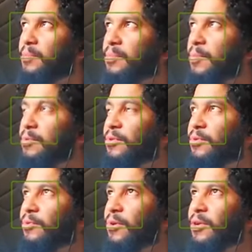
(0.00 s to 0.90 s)
people in
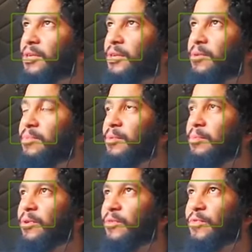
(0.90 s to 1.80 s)
the world,
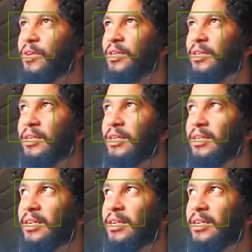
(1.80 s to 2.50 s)
people who fucking